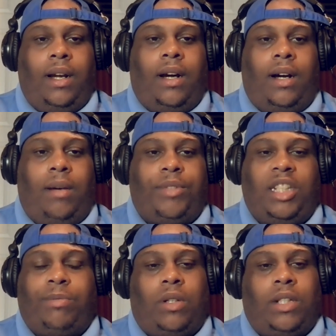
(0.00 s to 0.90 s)
Um,
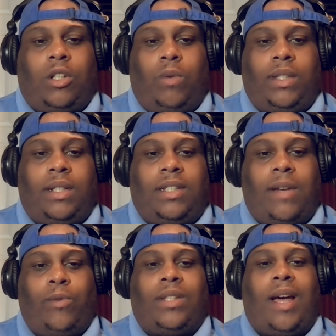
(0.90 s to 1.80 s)
she's been on the show with us
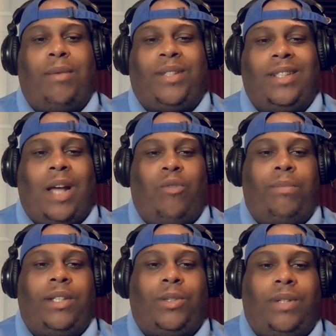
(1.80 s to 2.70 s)
several times. She's our
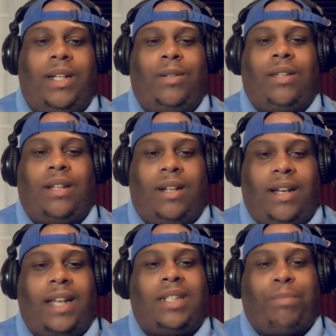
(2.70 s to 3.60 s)
mental health uh,
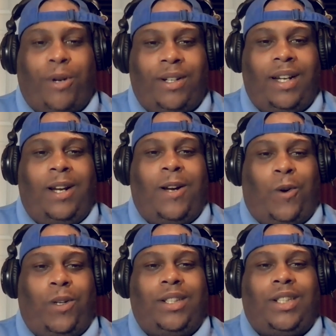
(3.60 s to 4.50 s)
expert
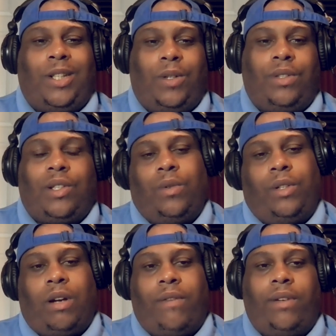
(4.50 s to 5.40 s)
on the show. So,
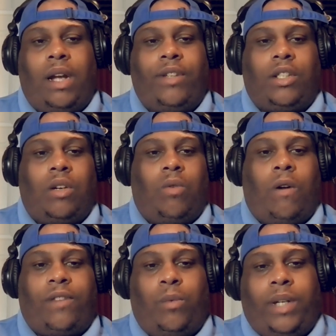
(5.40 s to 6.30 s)
you know, every every so
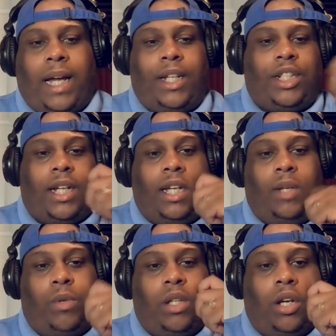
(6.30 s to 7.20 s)
often we got to check
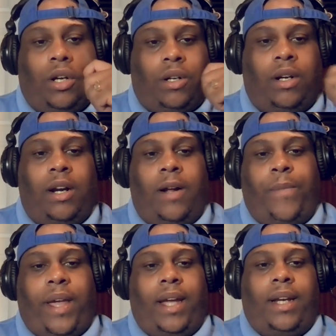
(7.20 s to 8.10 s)
in with her
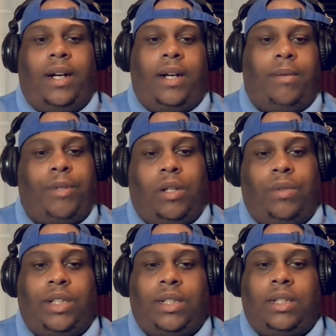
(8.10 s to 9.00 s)
and uh, you
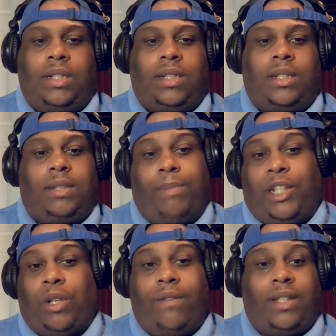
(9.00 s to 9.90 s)
know just just make
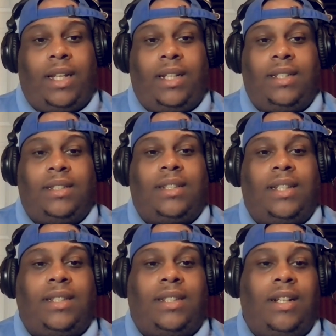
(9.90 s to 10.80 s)
sure everything is
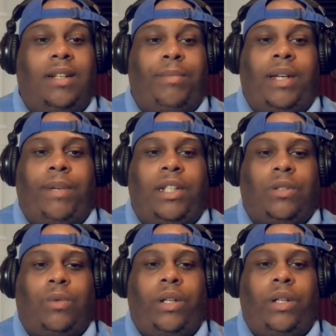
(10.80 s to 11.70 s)
is good man make
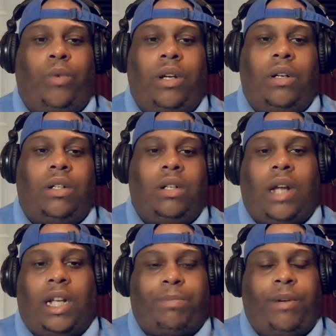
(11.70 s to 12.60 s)
sure we we are good
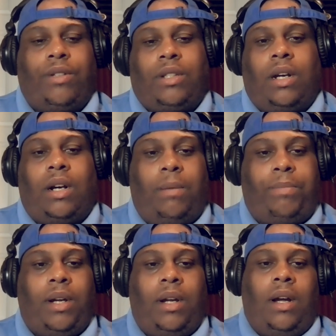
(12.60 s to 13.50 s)
our spirits are up
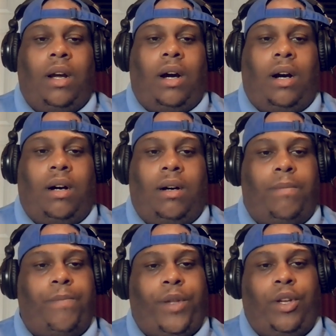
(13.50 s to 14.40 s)

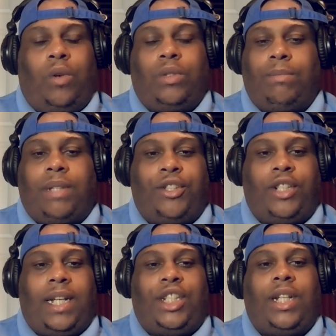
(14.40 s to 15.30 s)
um, you know sometimes you
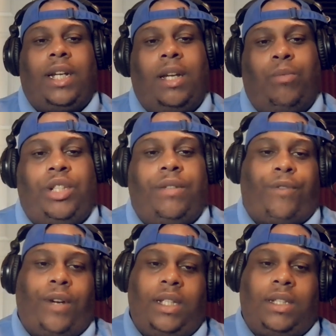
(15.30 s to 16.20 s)
got to check in with your
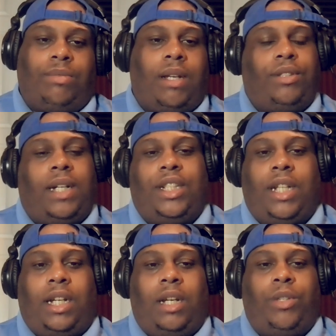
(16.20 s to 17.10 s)
friends sometimes you got to
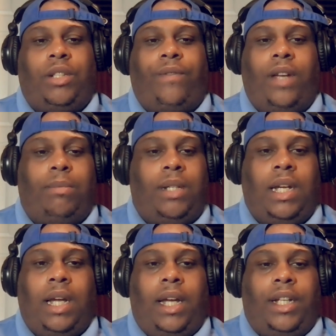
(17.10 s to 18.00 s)
check in with your family
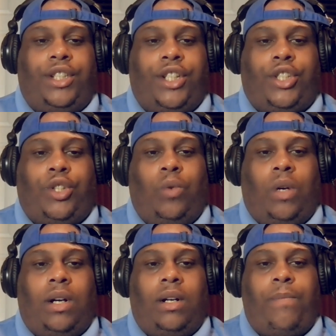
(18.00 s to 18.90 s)
just to
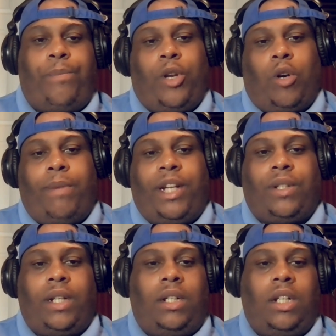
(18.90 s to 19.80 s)
uh, you know make
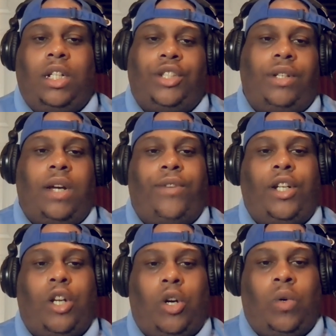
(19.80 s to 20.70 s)
sure they're good because you never
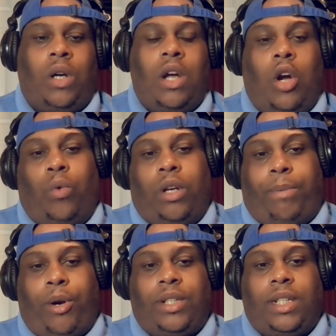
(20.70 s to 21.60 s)
know what a
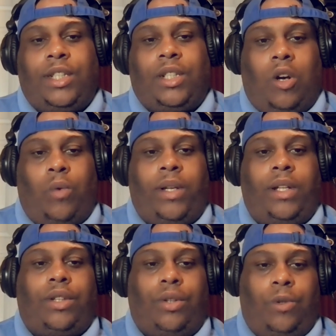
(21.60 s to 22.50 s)
person is
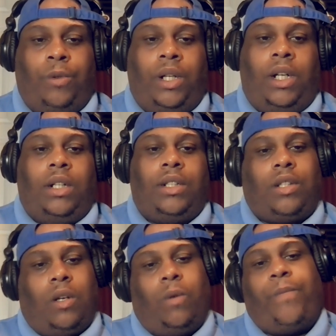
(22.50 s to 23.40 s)
going through
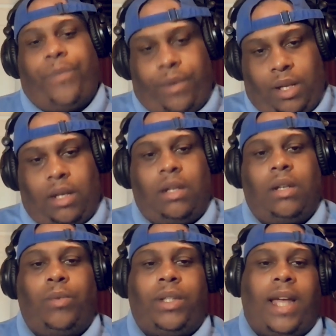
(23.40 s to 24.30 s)
so
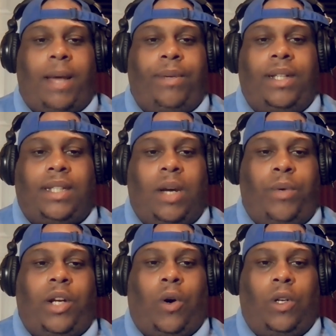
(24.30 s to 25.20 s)
with that being said,
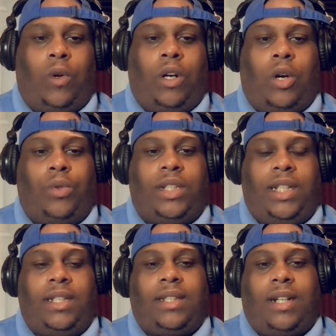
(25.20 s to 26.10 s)
we call on Coach
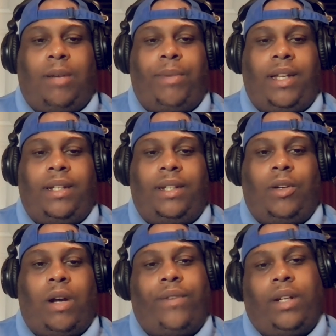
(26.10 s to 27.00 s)
D to come in, you
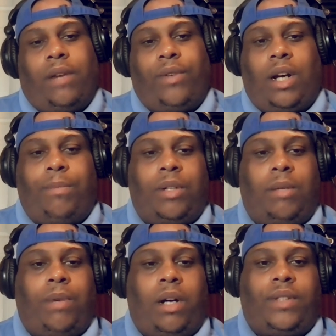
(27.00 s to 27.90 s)
know, every every couple of
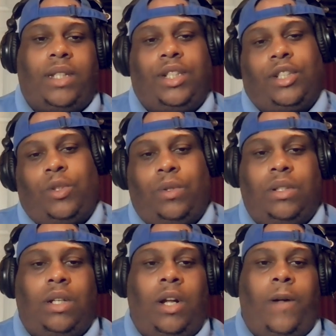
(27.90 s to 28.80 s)
months and just do
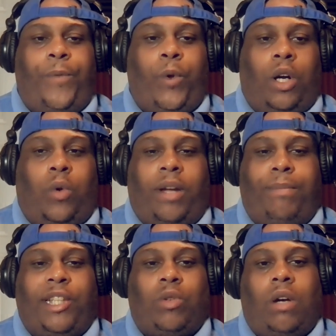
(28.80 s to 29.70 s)
a do a quick
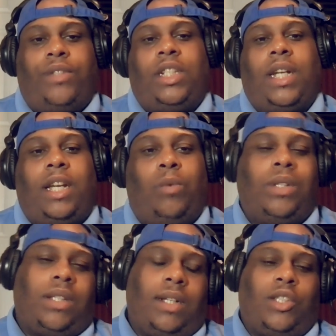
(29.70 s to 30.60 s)
mental health check in with us.